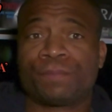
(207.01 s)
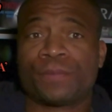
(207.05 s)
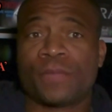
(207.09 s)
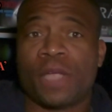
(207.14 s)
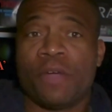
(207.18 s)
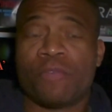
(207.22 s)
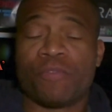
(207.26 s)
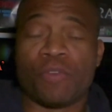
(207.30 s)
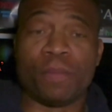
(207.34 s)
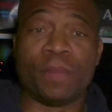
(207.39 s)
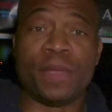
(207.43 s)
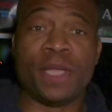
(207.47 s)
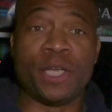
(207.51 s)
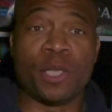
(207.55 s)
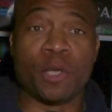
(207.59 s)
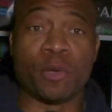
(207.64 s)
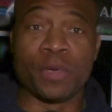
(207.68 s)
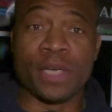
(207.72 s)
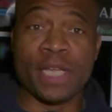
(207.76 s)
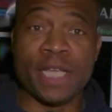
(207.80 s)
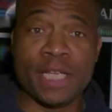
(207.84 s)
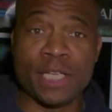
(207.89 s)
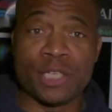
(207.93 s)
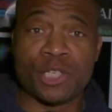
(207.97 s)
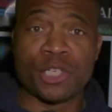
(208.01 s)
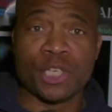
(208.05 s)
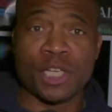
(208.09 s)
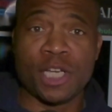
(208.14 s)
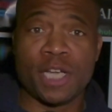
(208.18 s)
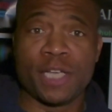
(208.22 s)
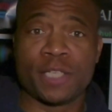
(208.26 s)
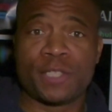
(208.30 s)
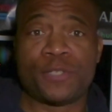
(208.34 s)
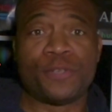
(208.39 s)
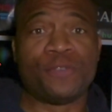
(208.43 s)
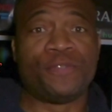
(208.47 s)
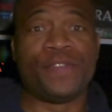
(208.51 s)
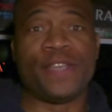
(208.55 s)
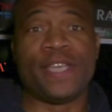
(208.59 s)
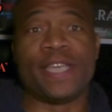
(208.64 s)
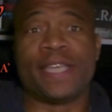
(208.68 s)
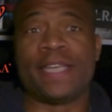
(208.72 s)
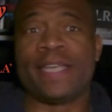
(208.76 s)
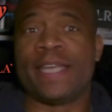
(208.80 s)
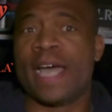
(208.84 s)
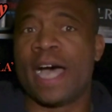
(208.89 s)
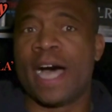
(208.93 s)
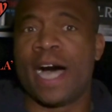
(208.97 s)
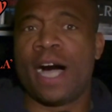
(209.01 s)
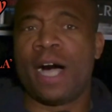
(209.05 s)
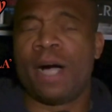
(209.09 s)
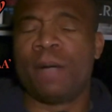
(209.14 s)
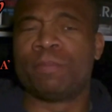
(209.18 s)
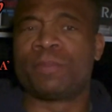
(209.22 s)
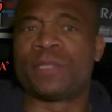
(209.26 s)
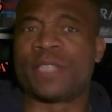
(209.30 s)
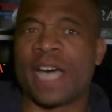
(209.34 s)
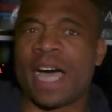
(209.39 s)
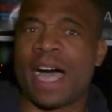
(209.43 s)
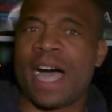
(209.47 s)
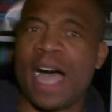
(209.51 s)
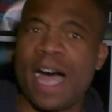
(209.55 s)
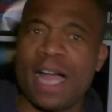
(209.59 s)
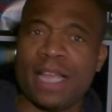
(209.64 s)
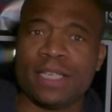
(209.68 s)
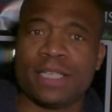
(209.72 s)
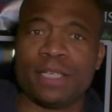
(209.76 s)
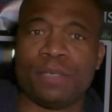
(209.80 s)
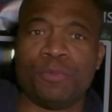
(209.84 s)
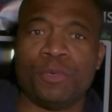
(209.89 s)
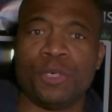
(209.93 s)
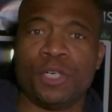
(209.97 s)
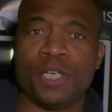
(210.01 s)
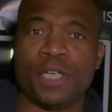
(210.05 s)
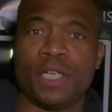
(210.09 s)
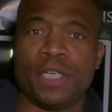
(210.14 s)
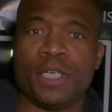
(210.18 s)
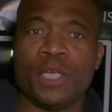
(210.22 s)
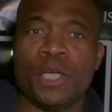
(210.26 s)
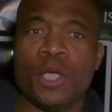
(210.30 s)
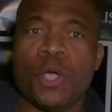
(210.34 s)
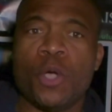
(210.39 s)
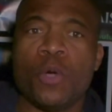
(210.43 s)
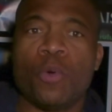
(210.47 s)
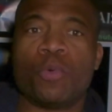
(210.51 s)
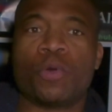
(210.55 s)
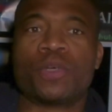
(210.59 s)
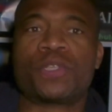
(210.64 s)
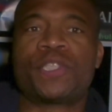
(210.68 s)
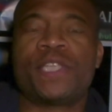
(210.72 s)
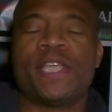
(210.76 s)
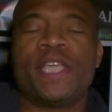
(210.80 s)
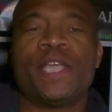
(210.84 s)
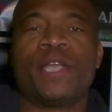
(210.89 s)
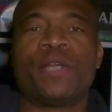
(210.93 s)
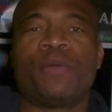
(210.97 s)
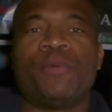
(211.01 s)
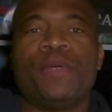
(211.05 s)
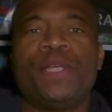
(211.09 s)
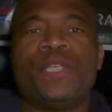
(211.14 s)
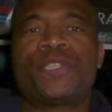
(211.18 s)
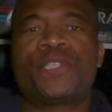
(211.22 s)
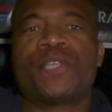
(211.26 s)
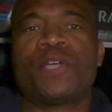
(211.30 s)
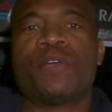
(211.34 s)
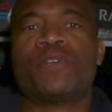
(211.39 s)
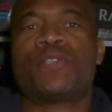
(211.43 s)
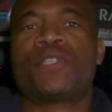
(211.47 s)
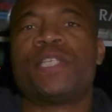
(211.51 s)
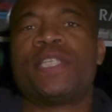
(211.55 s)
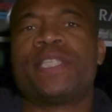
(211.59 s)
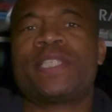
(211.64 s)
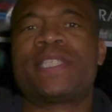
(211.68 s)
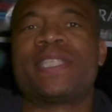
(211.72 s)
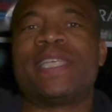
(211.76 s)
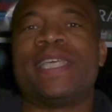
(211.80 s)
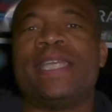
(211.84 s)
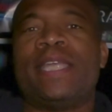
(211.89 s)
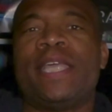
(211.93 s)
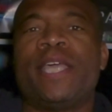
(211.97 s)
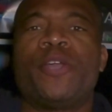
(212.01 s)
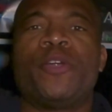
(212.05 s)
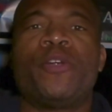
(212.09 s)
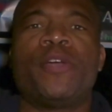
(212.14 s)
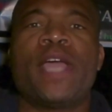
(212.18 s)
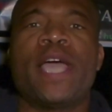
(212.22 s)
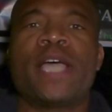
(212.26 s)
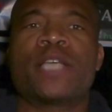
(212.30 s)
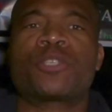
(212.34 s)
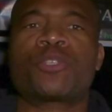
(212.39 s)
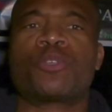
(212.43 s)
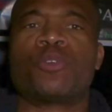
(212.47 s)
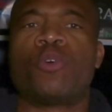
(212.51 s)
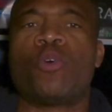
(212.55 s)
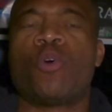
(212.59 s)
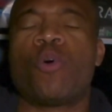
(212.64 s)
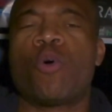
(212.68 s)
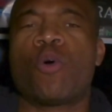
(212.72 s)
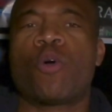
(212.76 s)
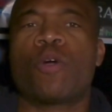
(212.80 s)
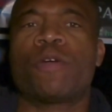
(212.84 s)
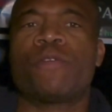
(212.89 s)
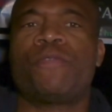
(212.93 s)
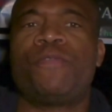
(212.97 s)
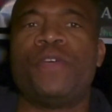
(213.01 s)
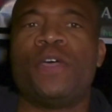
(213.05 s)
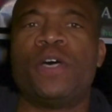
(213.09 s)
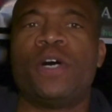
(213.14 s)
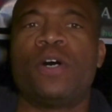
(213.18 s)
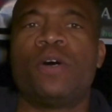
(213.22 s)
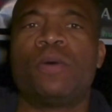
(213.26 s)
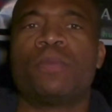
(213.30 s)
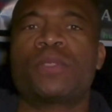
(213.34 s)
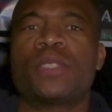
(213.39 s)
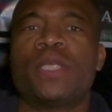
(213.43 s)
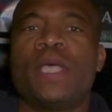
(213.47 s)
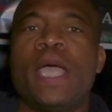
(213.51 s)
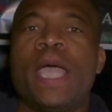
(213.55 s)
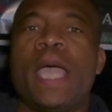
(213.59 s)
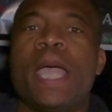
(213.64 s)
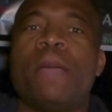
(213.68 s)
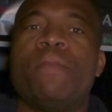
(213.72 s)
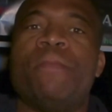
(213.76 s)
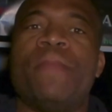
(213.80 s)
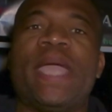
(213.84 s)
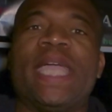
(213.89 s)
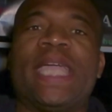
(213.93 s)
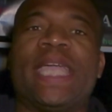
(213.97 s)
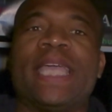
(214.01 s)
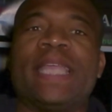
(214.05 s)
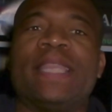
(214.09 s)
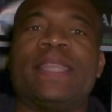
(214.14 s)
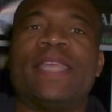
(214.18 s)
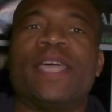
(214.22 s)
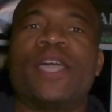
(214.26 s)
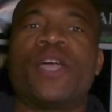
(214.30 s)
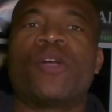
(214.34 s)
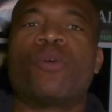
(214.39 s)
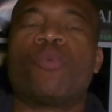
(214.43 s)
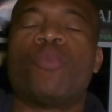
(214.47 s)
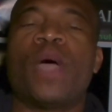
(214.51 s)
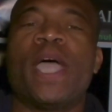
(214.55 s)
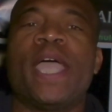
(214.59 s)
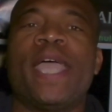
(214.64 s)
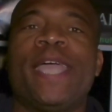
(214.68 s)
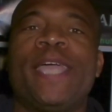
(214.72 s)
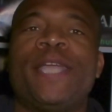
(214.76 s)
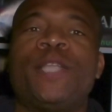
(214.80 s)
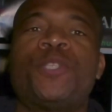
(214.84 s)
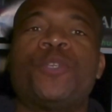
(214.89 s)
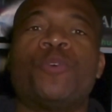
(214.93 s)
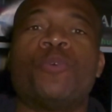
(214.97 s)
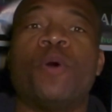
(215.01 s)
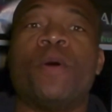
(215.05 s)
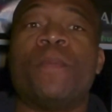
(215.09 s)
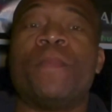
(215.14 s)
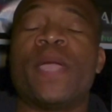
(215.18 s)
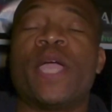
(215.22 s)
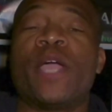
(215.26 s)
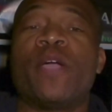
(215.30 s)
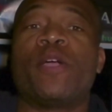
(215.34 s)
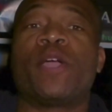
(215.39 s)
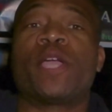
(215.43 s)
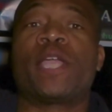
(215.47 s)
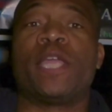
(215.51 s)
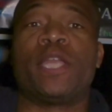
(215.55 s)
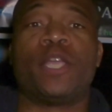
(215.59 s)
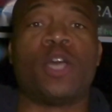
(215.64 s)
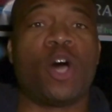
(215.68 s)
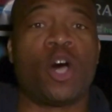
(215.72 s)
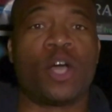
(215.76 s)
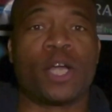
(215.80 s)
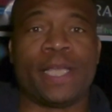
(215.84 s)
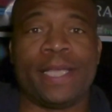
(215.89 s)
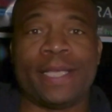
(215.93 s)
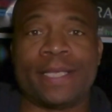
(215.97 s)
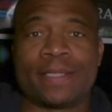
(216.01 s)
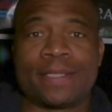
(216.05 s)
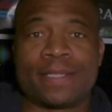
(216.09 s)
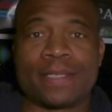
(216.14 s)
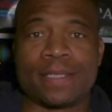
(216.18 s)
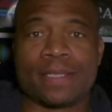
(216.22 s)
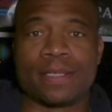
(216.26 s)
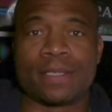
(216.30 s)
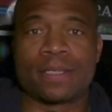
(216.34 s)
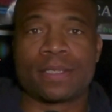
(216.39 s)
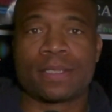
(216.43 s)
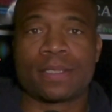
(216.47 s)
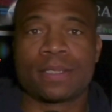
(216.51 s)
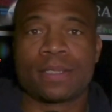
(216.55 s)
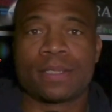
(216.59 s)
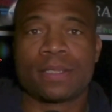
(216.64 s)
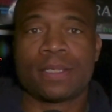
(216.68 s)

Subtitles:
From Indonesia to Vietnam to Hollywood, we're seeing a resurgence in international horror films making their way to American audiences.